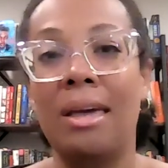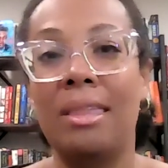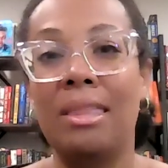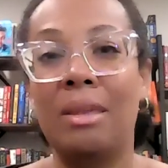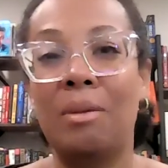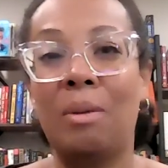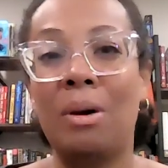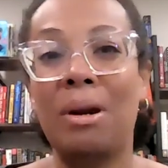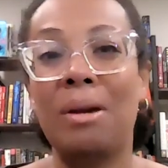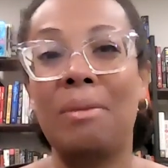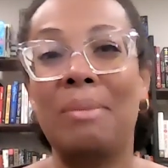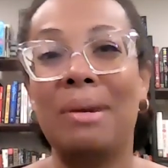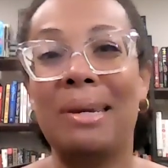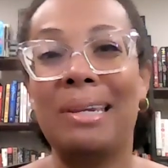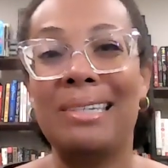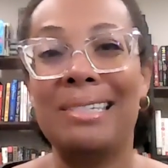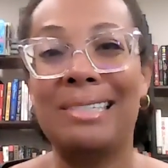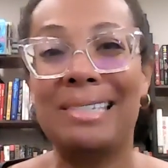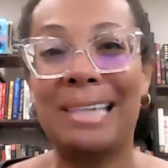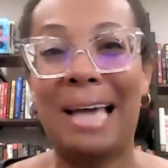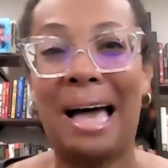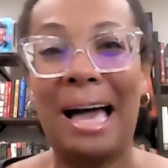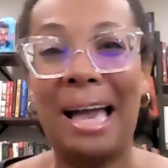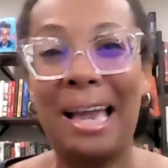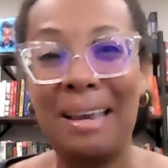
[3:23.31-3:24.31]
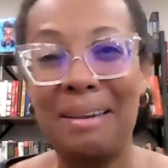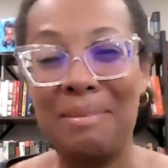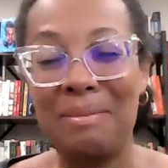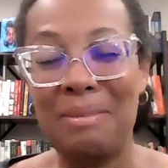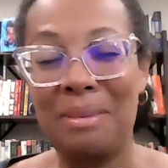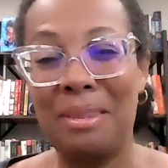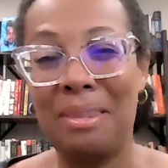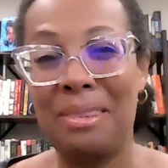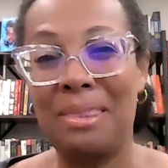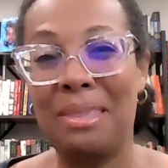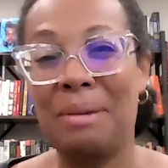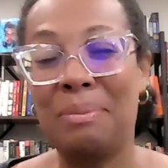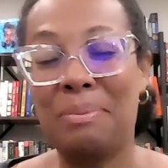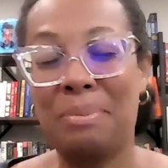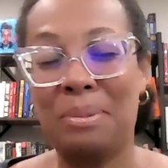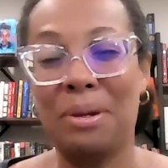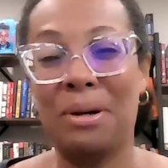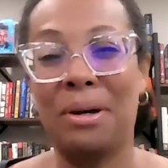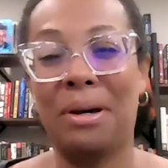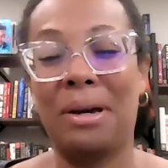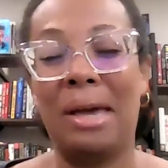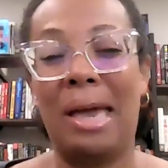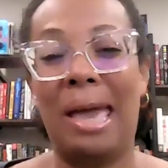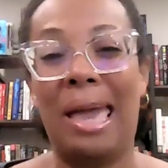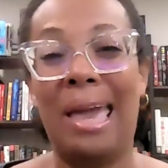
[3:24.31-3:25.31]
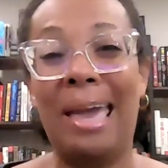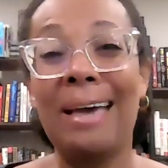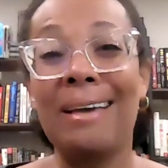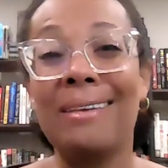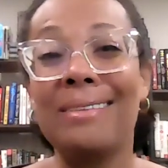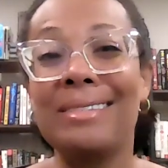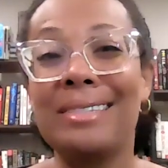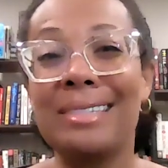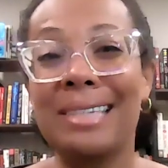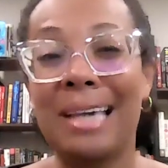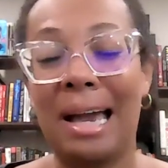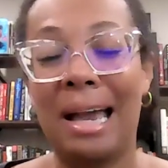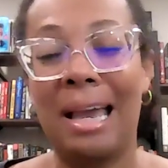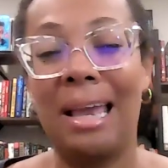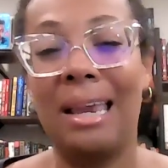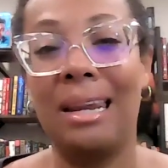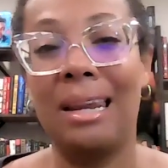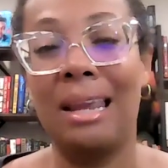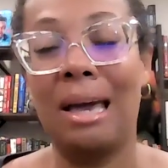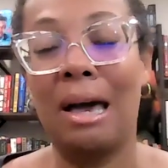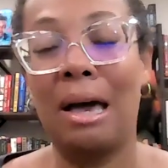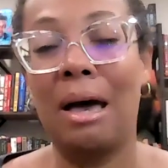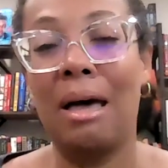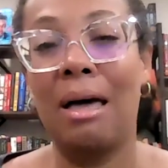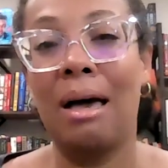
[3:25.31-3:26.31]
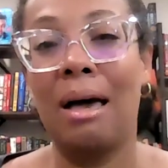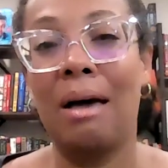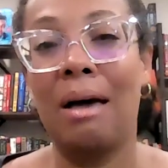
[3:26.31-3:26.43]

and they wanted me to sign their book and sign